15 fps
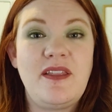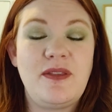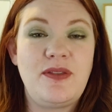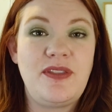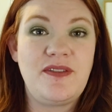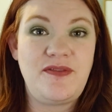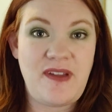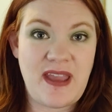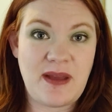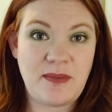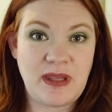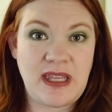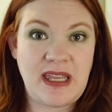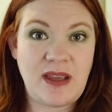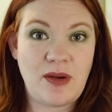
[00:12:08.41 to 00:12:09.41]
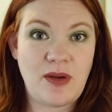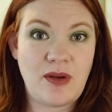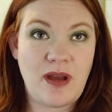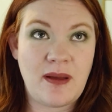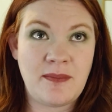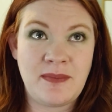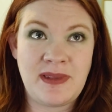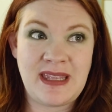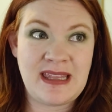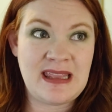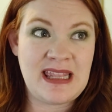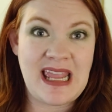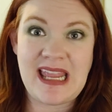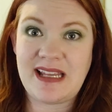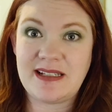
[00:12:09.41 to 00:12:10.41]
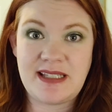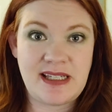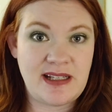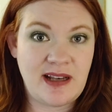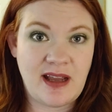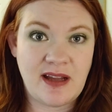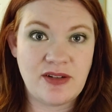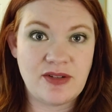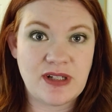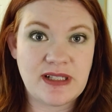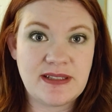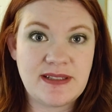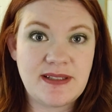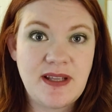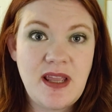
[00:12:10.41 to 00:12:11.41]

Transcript: the family in the 1800s.